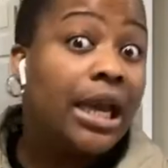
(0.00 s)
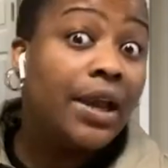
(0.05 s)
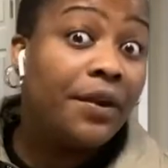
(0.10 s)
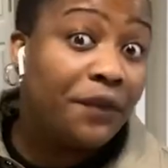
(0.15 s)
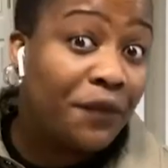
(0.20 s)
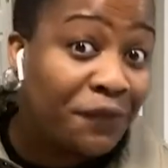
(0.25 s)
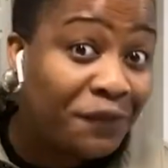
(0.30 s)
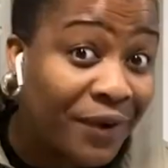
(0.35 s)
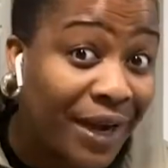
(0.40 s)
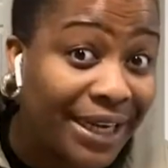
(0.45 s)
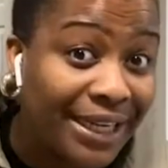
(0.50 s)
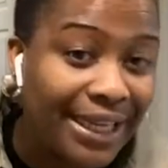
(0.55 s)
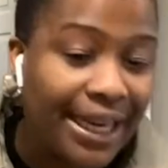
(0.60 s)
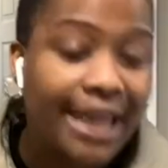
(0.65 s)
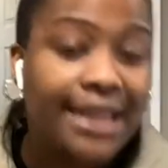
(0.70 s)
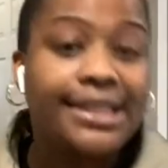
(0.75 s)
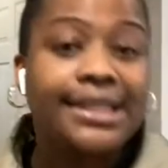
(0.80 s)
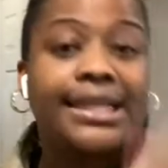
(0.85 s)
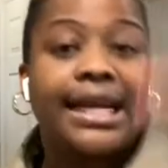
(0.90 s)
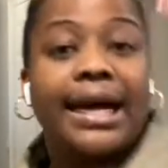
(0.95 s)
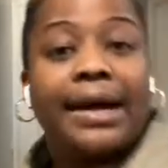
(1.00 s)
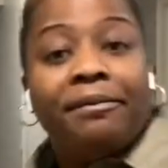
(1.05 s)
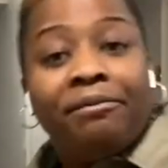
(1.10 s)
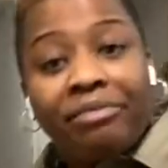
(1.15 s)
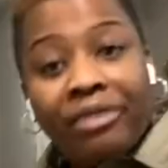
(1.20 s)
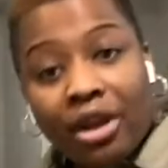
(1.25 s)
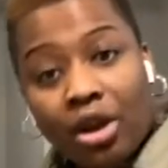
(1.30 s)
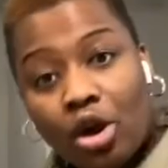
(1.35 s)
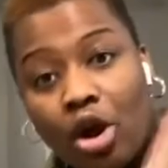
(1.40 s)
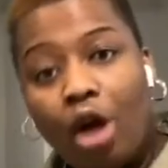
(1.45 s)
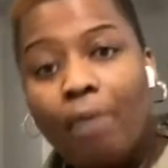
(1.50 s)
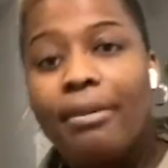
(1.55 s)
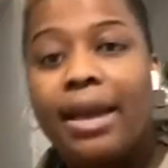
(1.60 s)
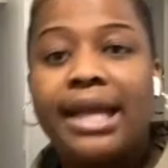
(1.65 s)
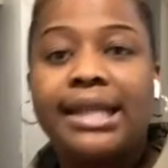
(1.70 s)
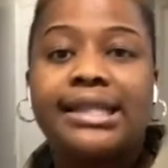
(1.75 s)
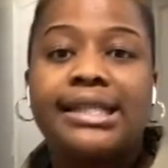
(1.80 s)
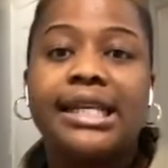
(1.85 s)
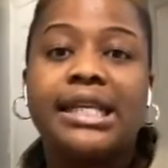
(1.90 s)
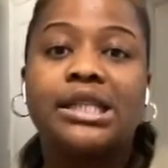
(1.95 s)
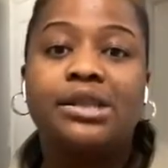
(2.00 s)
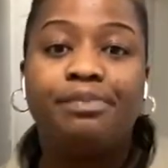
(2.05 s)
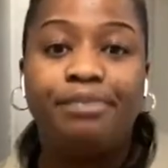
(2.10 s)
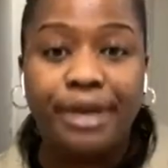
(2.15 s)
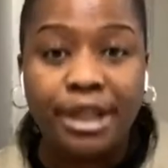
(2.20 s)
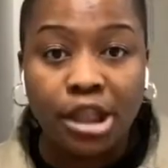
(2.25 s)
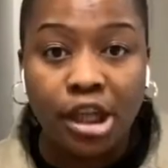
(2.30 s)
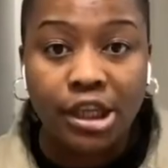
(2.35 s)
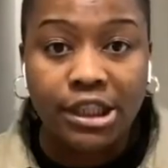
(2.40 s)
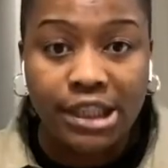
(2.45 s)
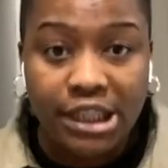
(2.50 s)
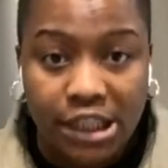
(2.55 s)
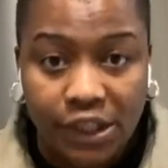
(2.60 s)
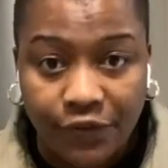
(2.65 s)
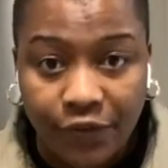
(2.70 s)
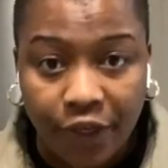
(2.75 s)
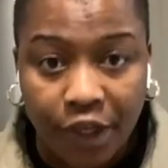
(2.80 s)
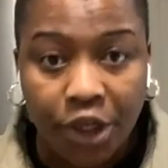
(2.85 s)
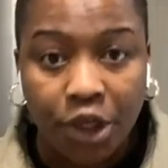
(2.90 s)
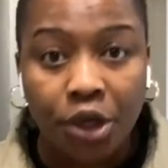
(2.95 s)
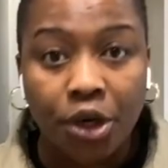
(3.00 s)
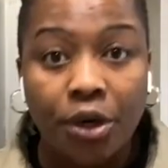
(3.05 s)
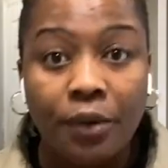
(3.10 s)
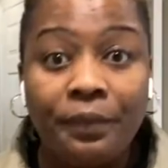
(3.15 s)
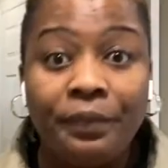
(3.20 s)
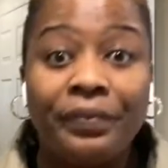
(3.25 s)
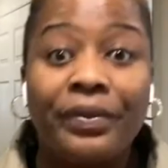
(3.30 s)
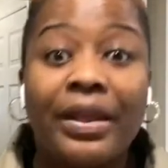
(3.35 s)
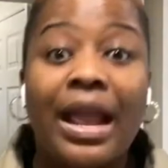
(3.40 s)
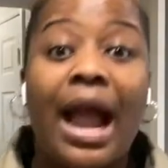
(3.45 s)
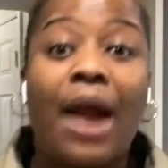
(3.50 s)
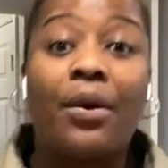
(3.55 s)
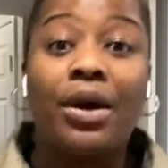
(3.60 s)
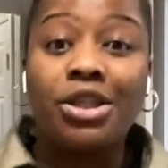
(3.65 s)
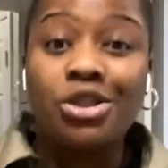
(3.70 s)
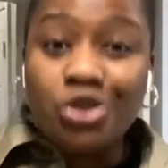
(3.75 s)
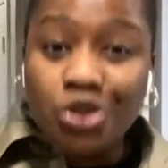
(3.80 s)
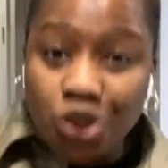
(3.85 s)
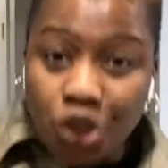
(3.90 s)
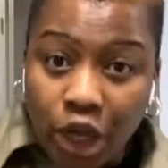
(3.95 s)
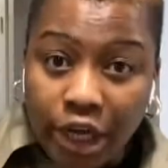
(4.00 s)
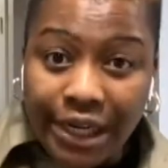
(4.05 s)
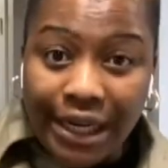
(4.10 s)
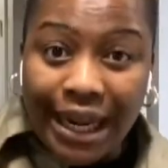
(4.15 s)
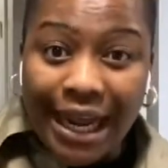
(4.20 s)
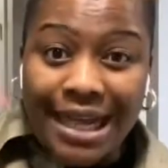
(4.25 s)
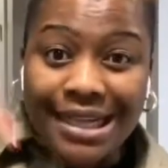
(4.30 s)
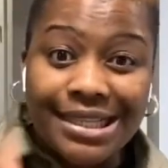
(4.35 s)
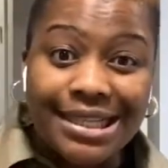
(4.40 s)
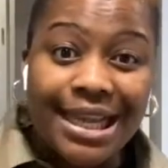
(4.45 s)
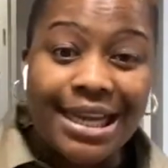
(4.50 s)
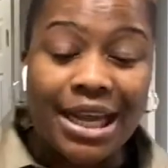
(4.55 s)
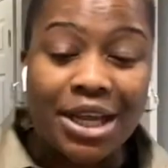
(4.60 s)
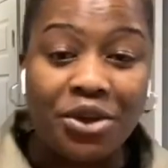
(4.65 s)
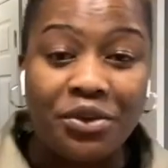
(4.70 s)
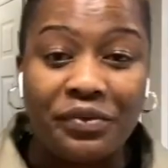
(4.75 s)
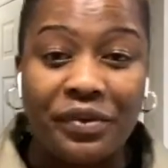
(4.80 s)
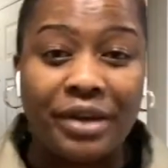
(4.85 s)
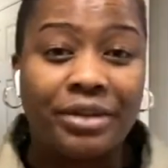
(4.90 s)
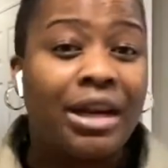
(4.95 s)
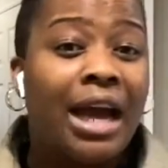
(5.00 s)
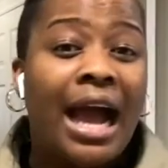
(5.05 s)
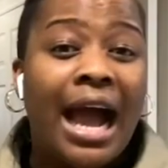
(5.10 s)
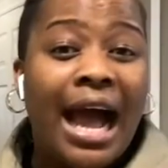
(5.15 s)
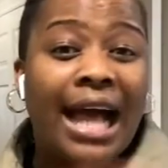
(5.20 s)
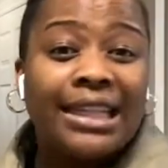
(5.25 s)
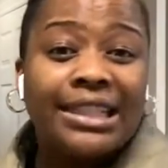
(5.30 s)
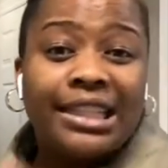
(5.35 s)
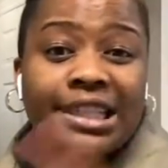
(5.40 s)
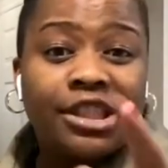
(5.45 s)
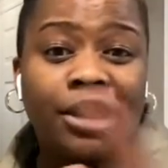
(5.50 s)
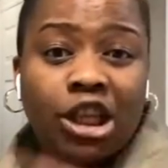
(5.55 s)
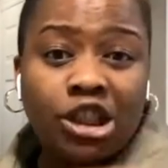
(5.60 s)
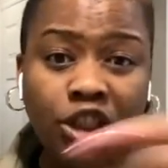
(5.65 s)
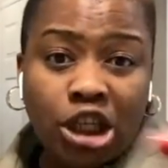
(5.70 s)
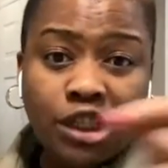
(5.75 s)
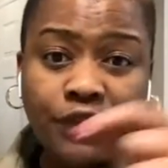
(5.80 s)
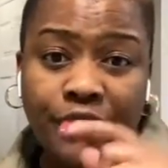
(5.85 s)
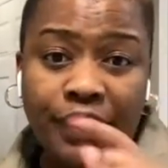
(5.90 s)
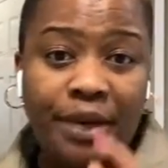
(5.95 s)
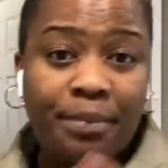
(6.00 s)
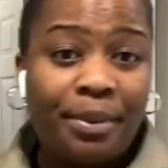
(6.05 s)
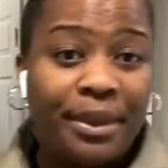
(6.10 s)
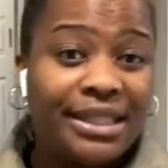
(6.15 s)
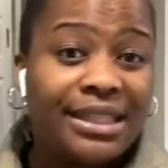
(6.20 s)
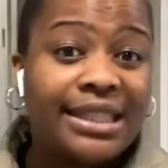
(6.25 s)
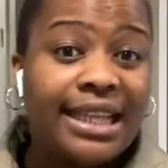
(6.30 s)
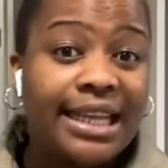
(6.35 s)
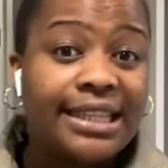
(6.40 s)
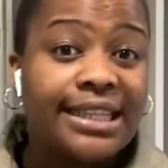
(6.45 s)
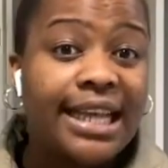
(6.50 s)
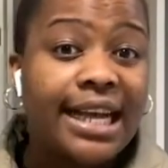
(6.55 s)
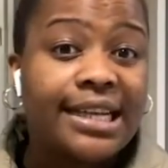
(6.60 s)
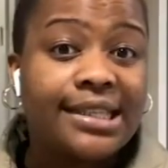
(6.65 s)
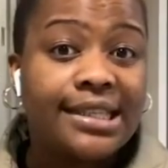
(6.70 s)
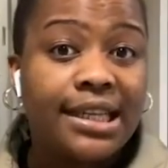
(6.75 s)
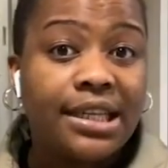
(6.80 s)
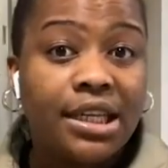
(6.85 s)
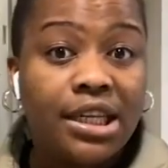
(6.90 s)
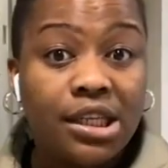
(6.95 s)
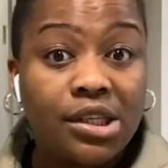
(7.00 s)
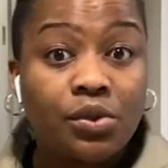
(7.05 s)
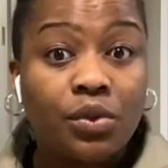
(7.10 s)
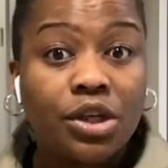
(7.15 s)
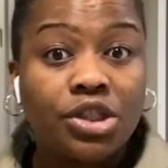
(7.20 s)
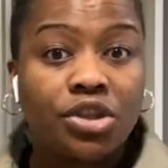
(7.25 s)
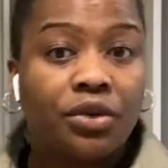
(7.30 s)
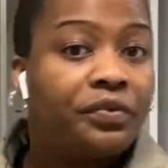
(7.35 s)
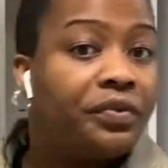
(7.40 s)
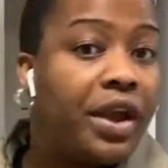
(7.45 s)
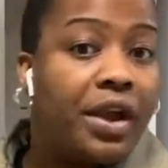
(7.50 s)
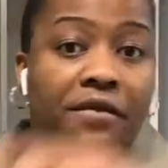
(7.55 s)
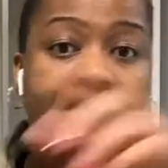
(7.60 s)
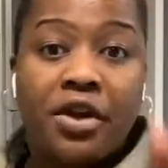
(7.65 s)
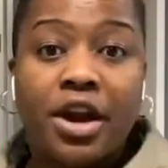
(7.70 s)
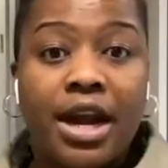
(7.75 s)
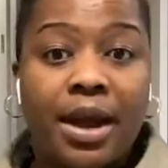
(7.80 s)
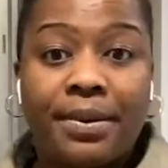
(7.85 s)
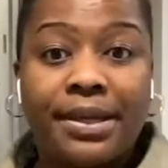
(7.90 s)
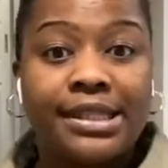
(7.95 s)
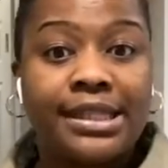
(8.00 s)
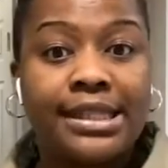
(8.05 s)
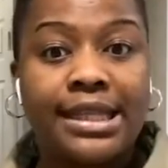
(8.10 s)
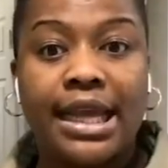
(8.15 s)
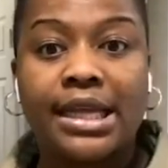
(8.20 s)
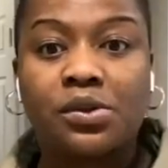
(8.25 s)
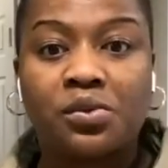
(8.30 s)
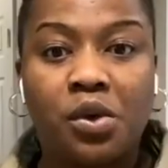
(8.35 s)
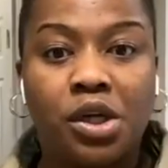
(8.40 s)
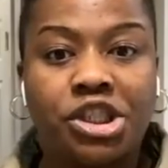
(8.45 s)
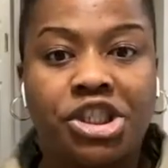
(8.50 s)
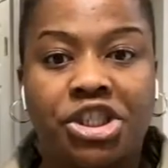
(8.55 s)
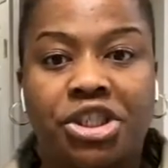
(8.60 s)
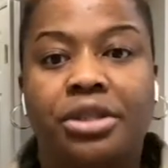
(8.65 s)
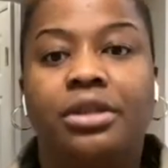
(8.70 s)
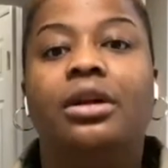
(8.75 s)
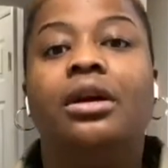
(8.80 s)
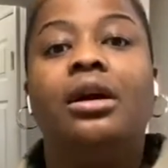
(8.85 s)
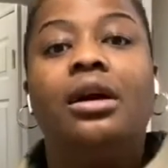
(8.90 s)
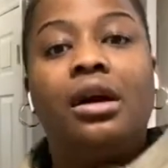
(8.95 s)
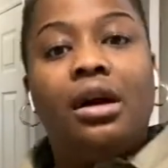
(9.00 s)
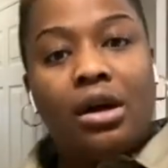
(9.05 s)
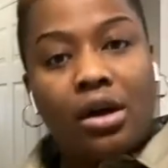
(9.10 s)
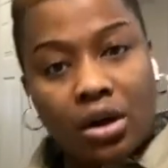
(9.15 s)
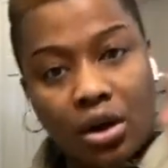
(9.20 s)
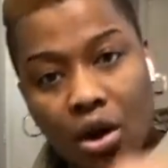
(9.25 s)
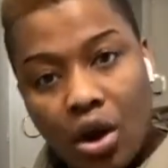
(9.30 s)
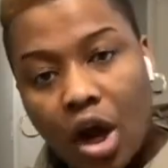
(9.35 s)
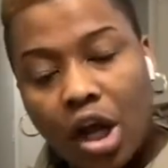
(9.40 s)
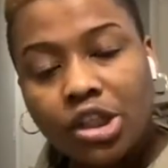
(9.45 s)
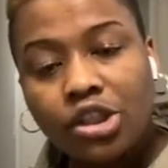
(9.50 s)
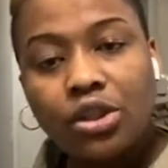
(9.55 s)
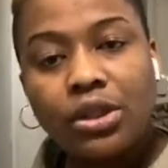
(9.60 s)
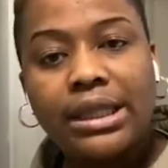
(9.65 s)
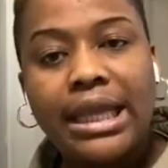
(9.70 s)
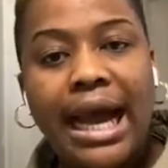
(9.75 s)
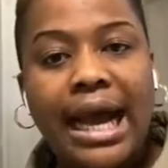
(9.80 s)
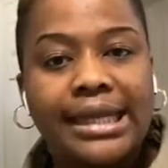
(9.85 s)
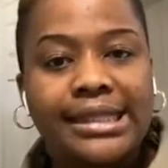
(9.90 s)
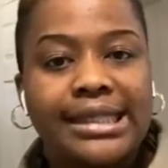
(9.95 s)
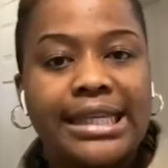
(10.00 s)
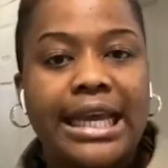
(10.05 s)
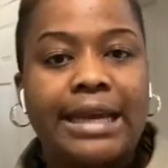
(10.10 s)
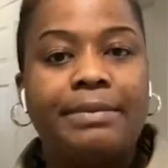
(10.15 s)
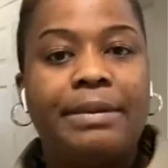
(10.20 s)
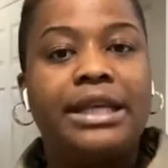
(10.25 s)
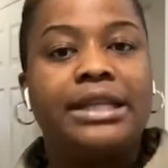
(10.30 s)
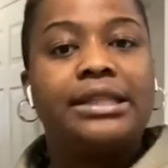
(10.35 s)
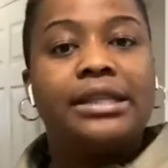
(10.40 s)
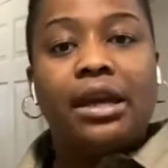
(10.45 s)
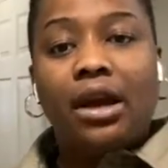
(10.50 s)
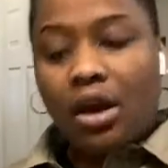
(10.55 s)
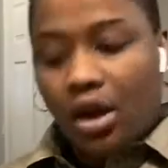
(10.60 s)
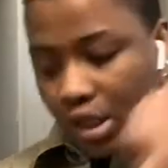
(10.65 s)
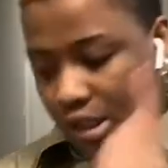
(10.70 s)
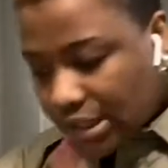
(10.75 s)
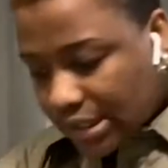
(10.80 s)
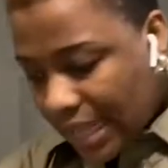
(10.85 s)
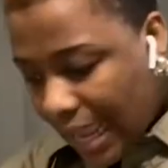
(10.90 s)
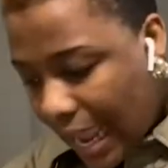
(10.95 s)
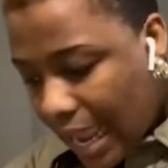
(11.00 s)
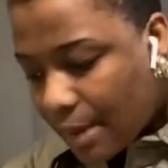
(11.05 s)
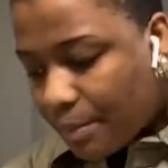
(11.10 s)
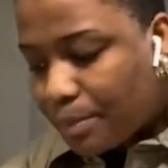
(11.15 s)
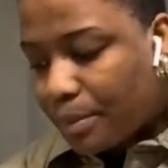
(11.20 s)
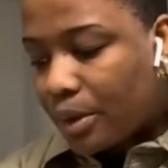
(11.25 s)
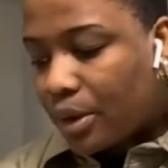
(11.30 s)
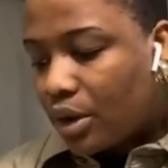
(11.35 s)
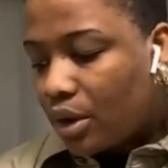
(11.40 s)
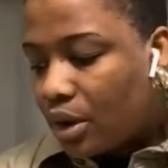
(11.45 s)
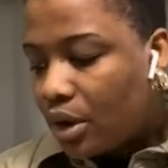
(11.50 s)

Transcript: If you find the answer, comment it below this video. I want to know the answer that you found. And it's not just for the person that is asking this question. For every other person that is watching, go do the assignment. Type,